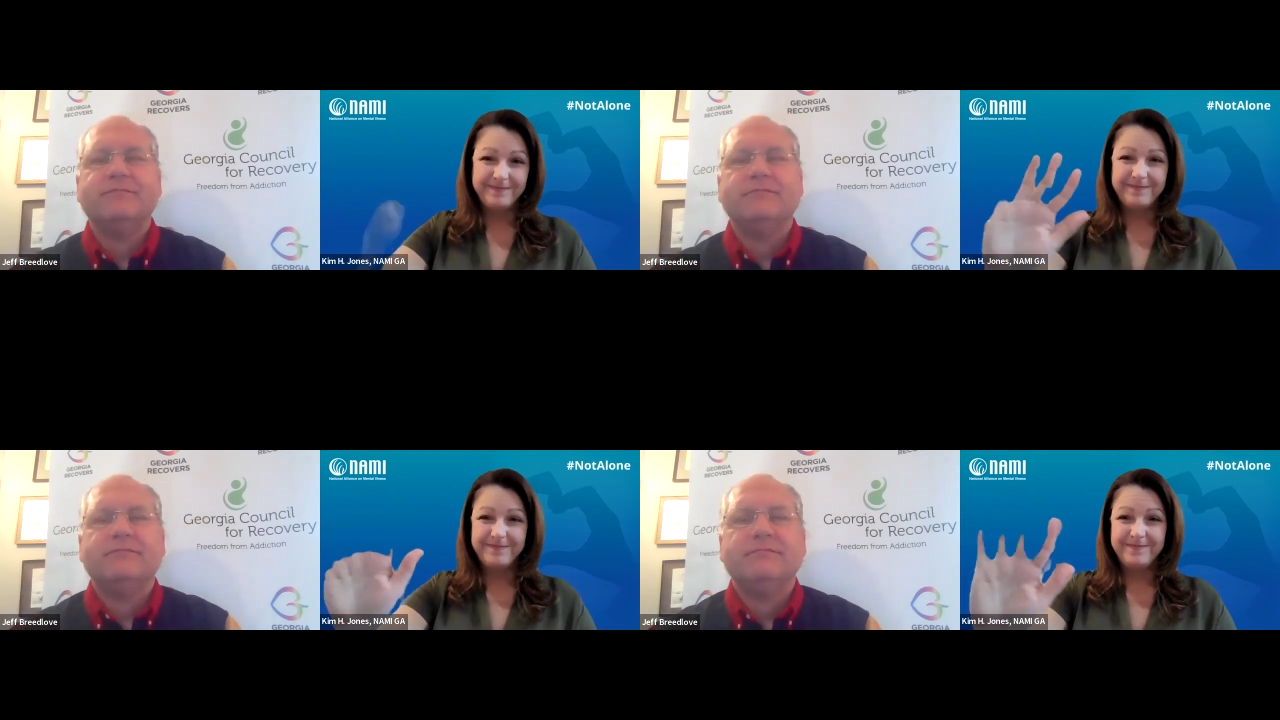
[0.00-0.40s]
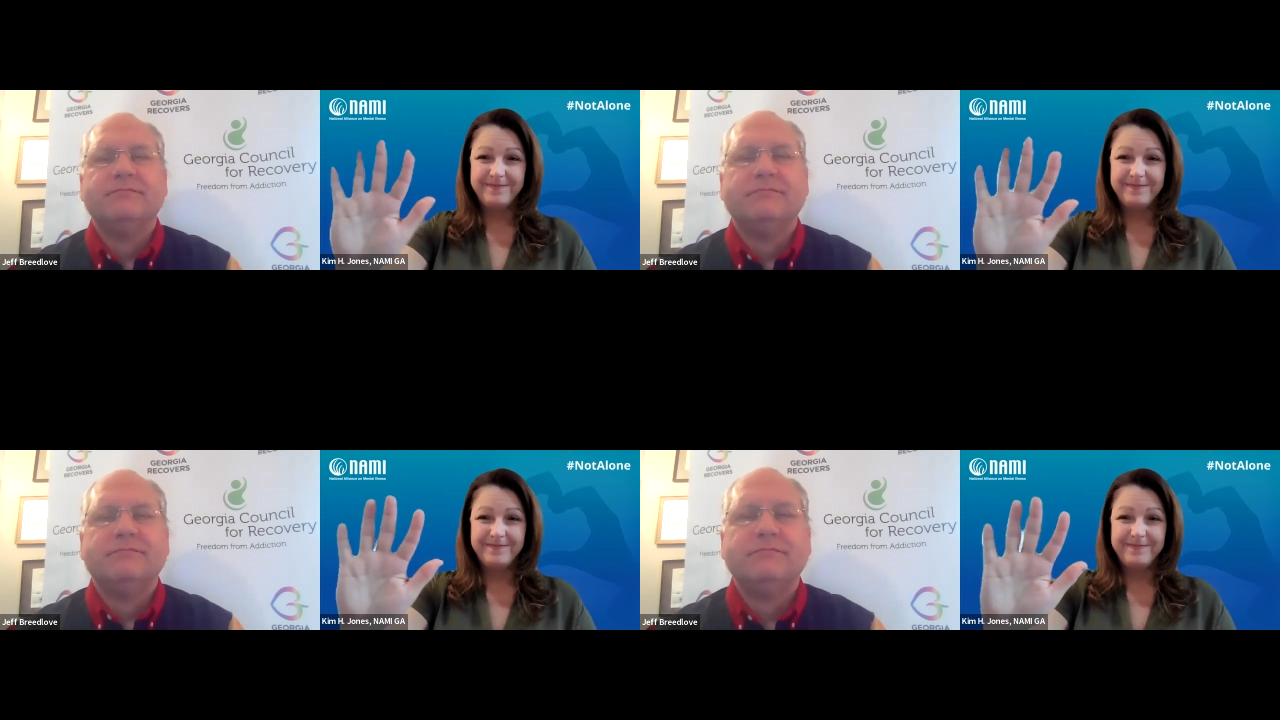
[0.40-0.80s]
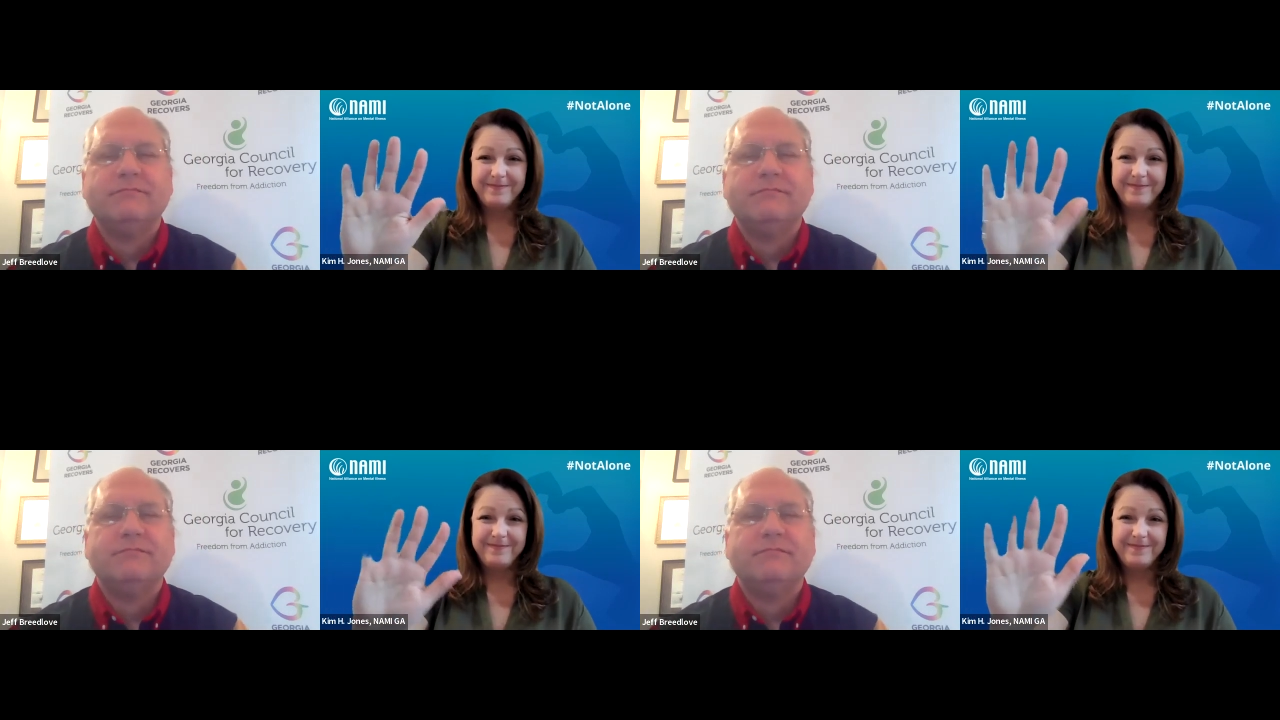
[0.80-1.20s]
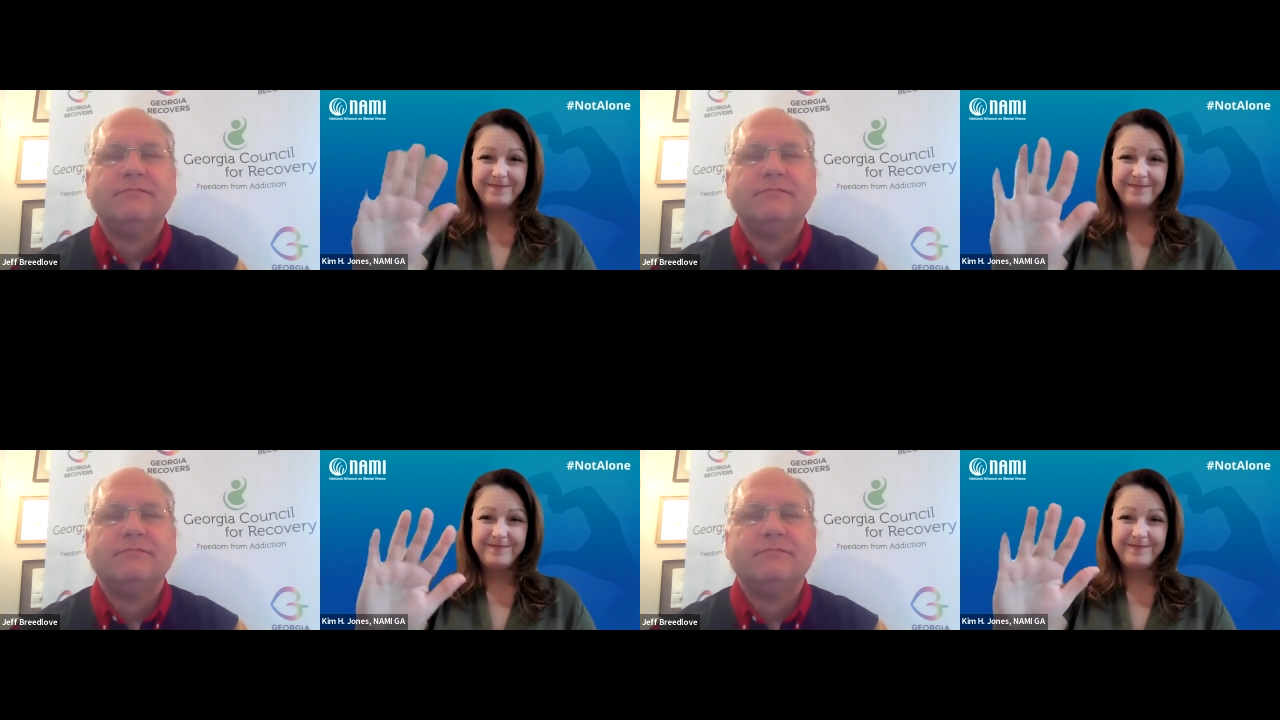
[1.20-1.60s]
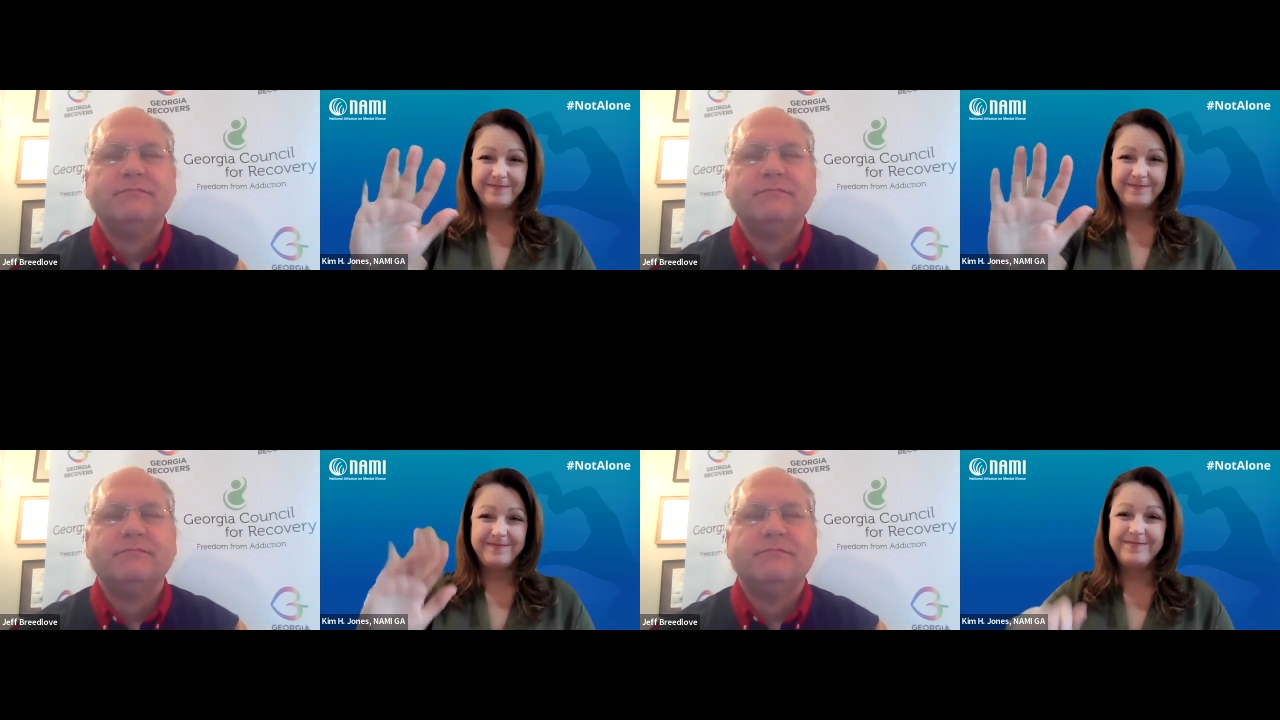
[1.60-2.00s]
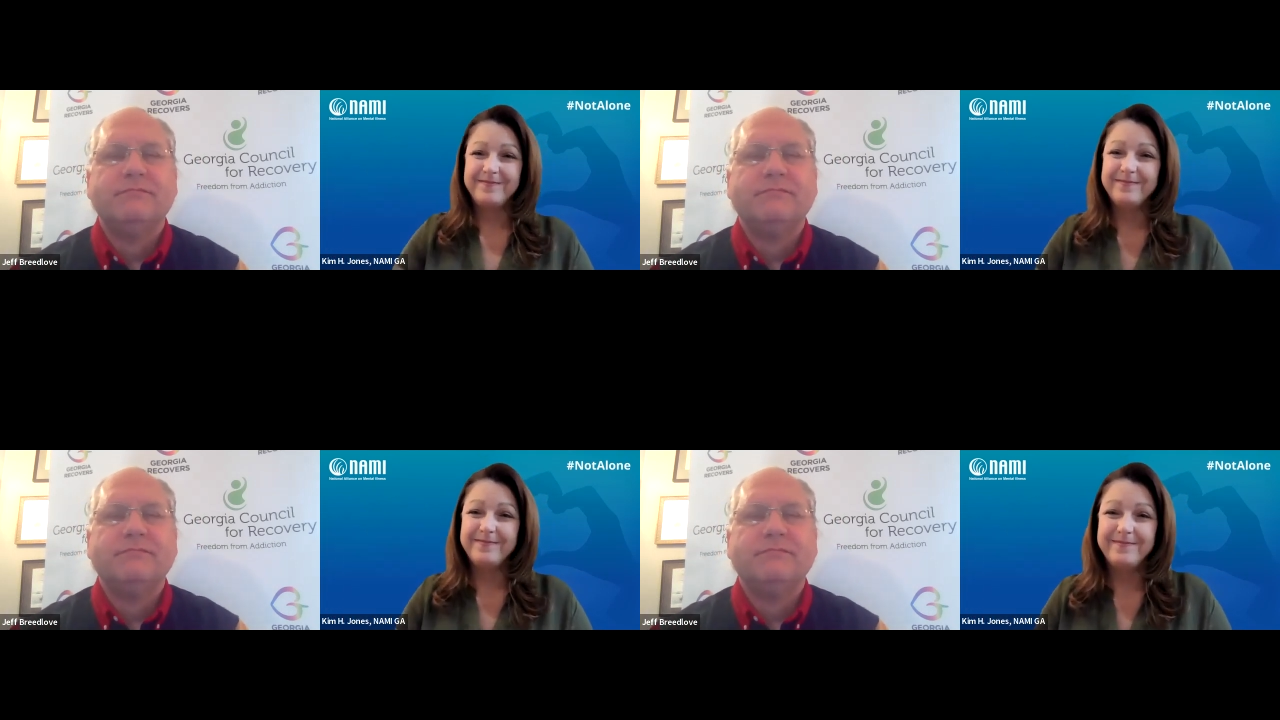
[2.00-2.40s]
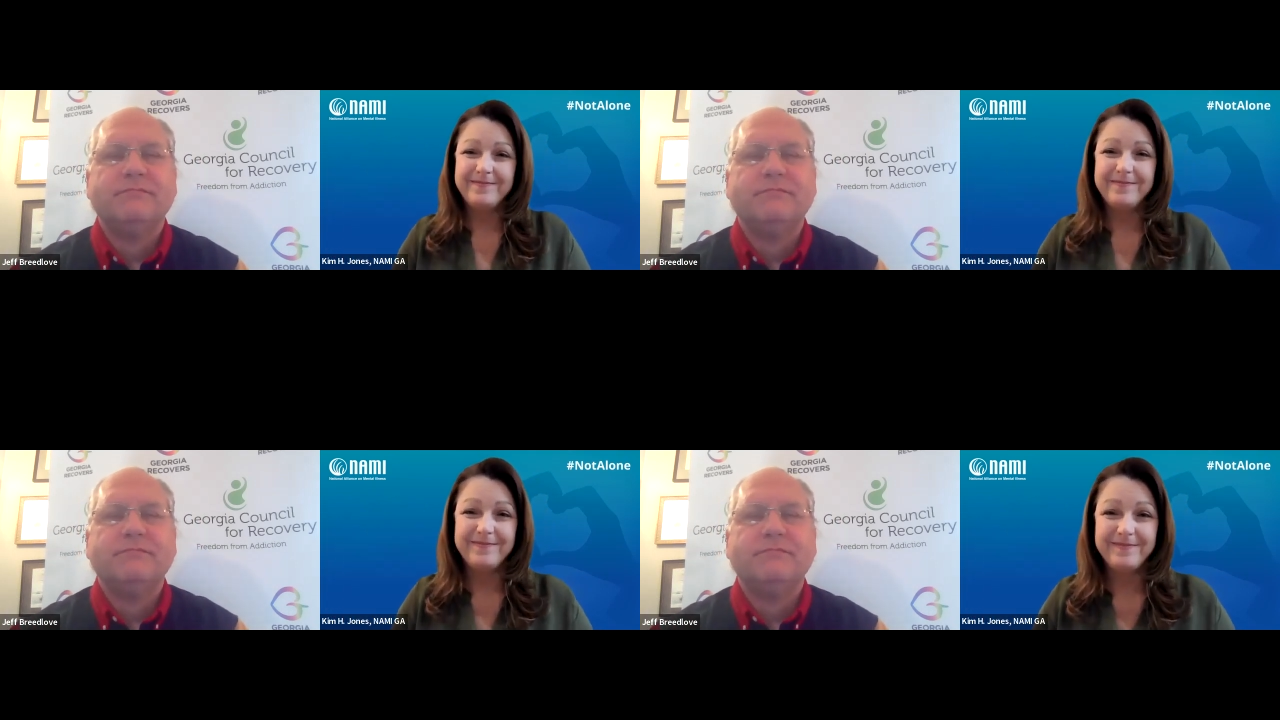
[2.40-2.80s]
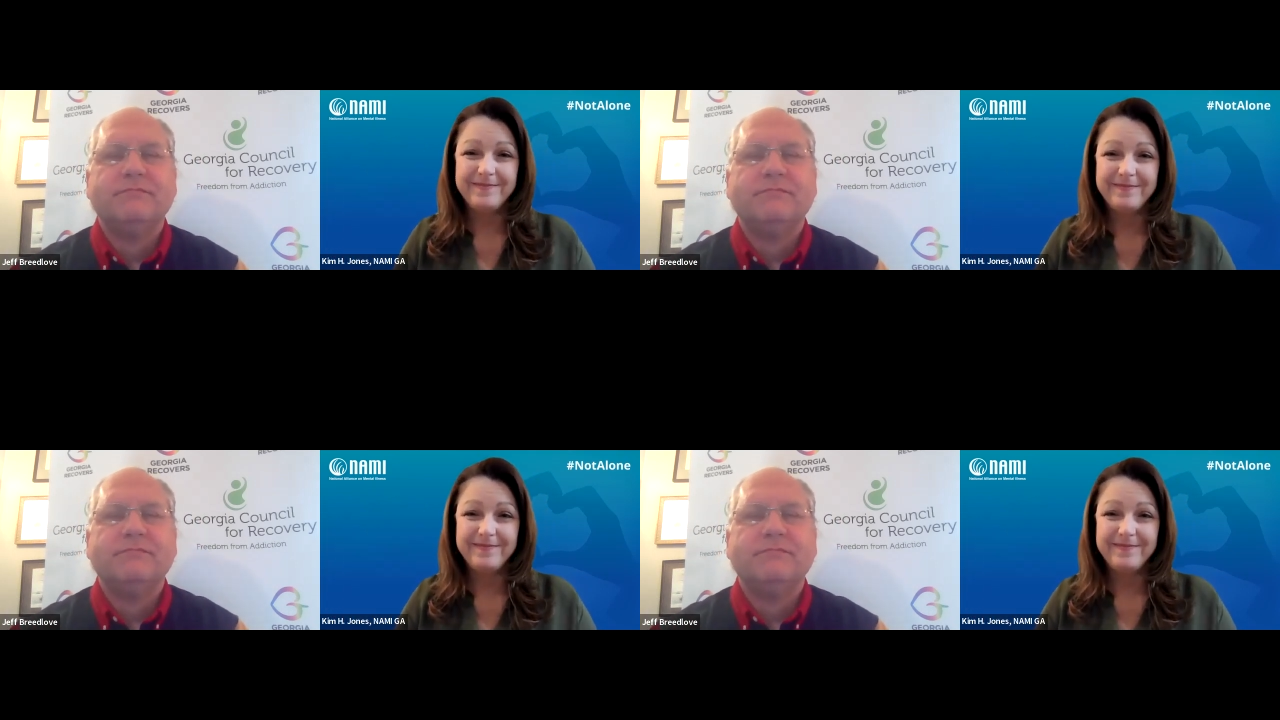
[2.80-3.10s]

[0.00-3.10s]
[no speech]